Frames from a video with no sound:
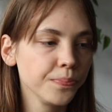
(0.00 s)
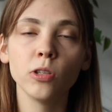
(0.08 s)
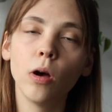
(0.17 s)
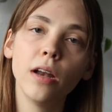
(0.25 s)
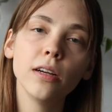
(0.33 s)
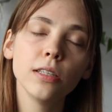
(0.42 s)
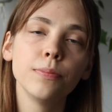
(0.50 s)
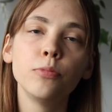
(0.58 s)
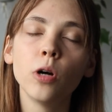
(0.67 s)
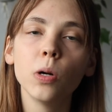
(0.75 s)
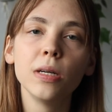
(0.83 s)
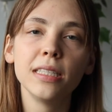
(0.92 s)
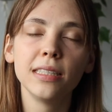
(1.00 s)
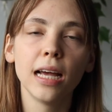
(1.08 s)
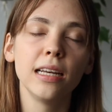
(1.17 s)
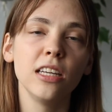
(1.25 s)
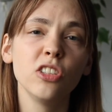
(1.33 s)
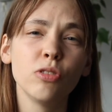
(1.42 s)
So another pro is
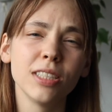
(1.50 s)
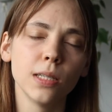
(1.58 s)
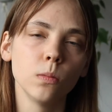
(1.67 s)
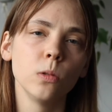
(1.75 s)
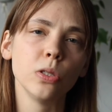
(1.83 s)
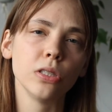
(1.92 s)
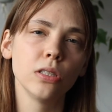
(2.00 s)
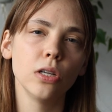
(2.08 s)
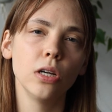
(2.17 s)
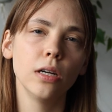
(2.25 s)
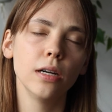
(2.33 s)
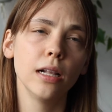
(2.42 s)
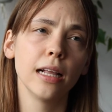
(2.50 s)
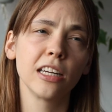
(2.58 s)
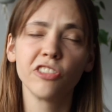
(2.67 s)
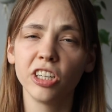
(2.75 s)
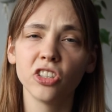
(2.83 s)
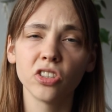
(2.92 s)
that it resembles like
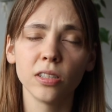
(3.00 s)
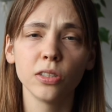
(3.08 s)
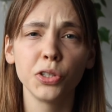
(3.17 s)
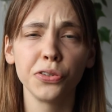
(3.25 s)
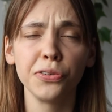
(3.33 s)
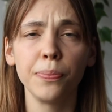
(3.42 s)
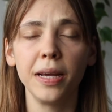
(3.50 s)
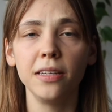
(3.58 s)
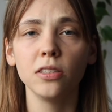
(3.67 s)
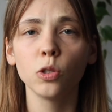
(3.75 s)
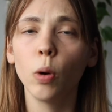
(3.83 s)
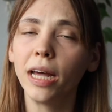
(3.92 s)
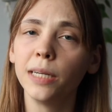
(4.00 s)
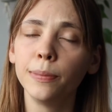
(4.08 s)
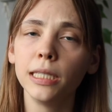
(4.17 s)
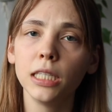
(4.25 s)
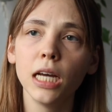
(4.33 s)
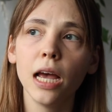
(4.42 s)
traditional toothpaste quite a
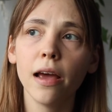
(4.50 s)
bit,